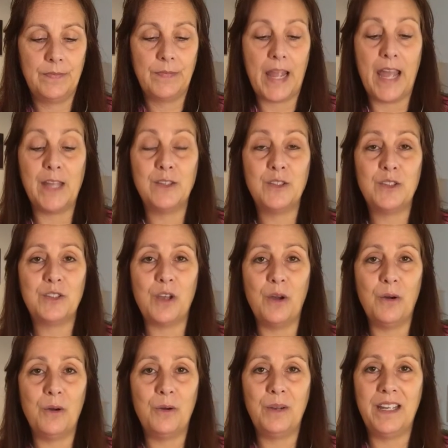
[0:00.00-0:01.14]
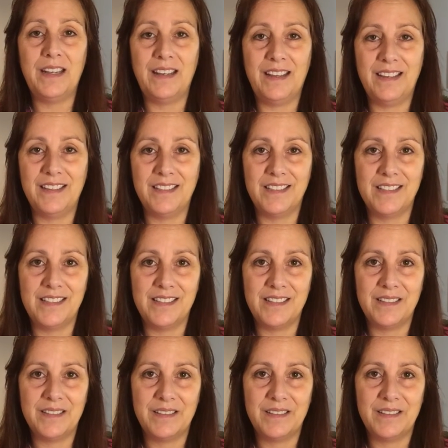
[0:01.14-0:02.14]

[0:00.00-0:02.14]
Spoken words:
And so it is.